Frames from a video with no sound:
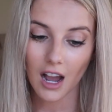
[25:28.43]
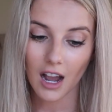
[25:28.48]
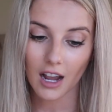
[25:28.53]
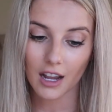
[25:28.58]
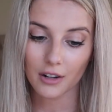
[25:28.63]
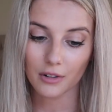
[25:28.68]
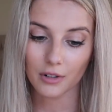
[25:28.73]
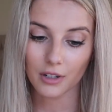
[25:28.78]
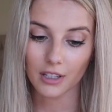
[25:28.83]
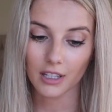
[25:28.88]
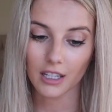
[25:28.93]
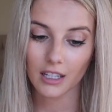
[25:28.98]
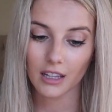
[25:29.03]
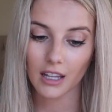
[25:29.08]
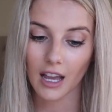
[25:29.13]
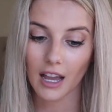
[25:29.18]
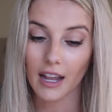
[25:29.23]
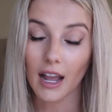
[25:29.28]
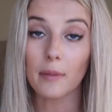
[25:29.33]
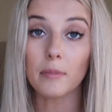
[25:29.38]
I really
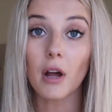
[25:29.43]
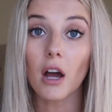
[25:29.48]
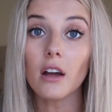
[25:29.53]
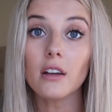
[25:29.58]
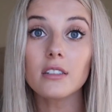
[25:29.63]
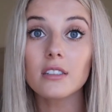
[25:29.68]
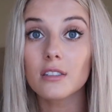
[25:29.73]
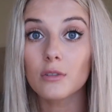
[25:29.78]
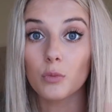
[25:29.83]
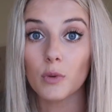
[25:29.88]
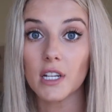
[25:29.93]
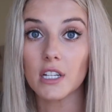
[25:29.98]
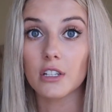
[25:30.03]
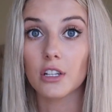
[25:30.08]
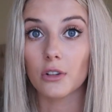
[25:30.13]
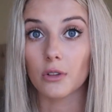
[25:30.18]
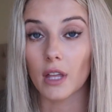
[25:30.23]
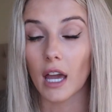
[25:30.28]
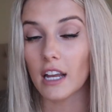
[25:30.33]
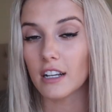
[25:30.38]
like, I'm not a sweet
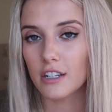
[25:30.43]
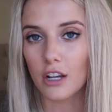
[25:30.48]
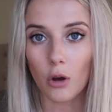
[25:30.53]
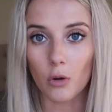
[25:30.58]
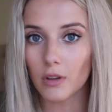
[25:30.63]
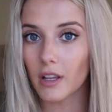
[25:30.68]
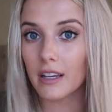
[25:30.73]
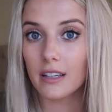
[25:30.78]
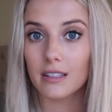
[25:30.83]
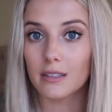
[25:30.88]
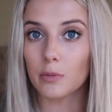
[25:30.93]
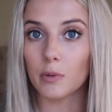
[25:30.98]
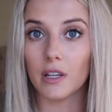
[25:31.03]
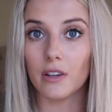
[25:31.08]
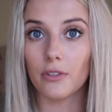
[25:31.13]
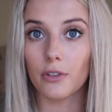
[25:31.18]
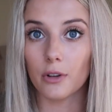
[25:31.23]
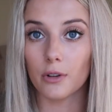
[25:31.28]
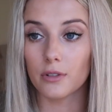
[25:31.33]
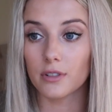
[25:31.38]
tooth. I don't like
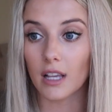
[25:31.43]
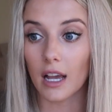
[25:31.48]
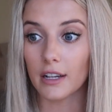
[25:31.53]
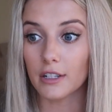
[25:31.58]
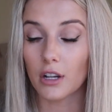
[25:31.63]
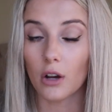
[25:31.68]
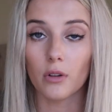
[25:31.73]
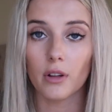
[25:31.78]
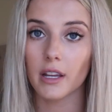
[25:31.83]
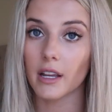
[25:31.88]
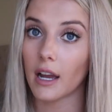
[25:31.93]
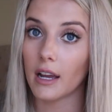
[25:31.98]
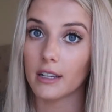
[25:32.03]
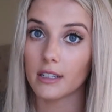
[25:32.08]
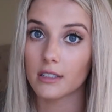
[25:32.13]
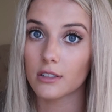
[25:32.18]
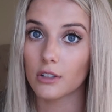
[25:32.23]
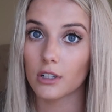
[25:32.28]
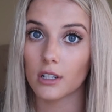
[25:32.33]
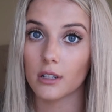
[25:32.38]
sweet foods. I don't like
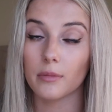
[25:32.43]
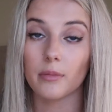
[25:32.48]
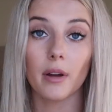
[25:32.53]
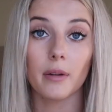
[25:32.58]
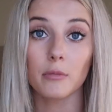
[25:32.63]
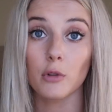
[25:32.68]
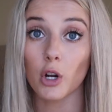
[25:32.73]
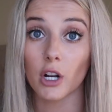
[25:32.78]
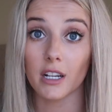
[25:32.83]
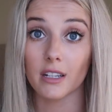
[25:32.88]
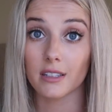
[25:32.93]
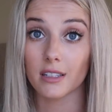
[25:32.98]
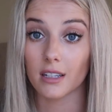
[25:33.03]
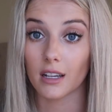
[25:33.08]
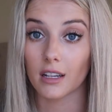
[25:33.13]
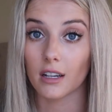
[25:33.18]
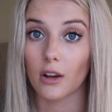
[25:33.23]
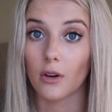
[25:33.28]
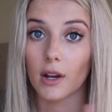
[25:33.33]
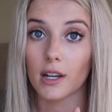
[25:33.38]
ice cream. I'm
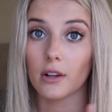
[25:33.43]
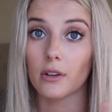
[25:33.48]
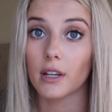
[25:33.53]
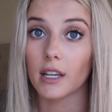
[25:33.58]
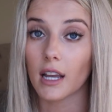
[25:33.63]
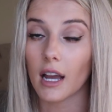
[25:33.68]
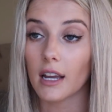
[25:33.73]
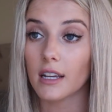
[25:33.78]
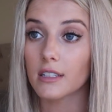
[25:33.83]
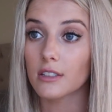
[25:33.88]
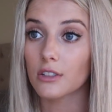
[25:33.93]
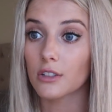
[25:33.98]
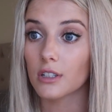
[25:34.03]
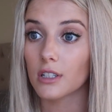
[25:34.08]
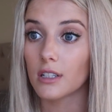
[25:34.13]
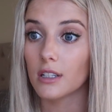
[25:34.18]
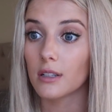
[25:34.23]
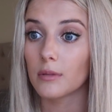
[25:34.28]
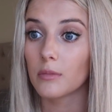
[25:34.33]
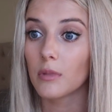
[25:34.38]
crazy, I know. I don't like ice
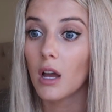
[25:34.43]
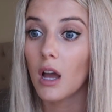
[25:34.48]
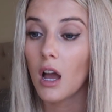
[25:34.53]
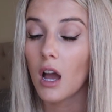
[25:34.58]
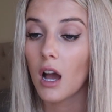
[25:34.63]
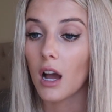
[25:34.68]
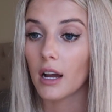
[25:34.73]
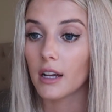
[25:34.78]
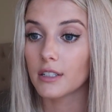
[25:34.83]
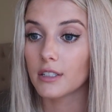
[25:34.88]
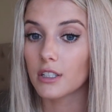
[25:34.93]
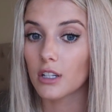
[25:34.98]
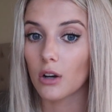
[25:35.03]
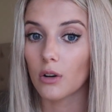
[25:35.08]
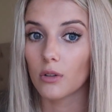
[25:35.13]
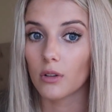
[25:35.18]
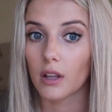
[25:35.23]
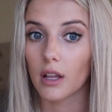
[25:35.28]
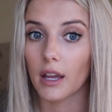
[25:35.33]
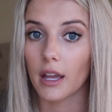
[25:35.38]
cream. I
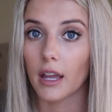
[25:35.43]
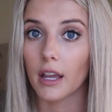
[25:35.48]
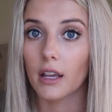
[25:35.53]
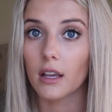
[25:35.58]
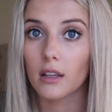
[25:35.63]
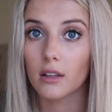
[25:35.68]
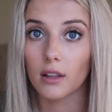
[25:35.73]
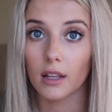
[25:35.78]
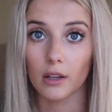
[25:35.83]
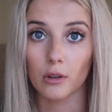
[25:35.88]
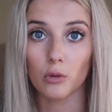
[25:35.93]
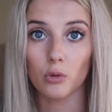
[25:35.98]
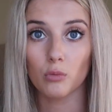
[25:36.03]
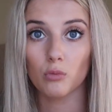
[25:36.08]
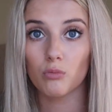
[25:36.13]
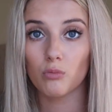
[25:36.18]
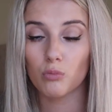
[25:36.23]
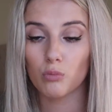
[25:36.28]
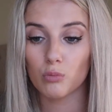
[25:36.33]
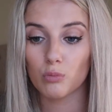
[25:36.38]
don't like
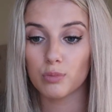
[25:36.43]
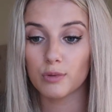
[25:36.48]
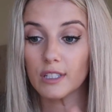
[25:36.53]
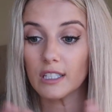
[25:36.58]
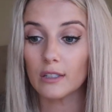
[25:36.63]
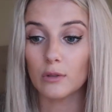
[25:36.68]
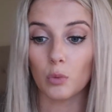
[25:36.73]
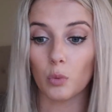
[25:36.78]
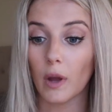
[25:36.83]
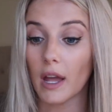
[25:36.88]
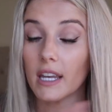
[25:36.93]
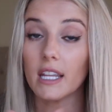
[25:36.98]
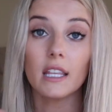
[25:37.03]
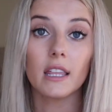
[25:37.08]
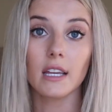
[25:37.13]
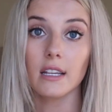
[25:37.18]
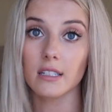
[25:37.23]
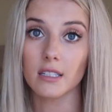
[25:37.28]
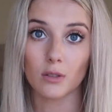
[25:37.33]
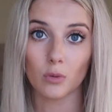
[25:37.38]

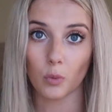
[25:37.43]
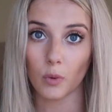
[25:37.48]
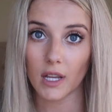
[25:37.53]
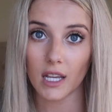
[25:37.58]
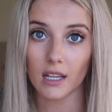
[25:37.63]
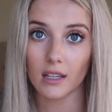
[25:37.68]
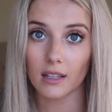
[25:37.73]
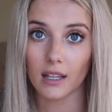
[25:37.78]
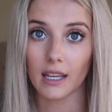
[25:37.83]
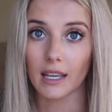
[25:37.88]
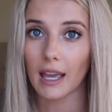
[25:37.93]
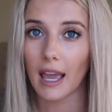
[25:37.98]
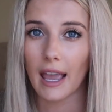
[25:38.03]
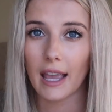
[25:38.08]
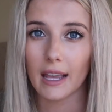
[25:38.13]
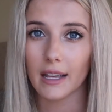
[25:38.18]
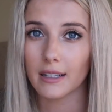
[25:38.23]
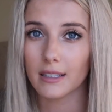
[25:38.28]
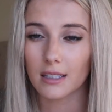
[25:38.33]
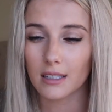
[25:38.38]
anything sweet, like
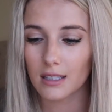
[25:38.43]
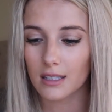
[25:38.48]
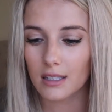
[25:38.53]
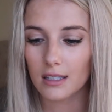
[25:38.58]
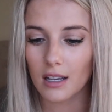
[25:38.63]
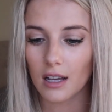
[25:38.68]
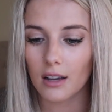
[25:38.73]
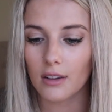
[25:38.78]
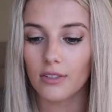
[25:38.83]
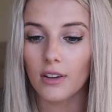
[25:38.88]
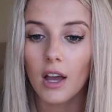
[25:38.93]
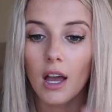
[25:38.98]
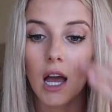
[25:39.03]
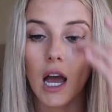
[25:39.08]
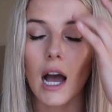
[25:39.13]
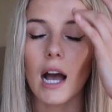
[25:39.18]
cakes and stuff.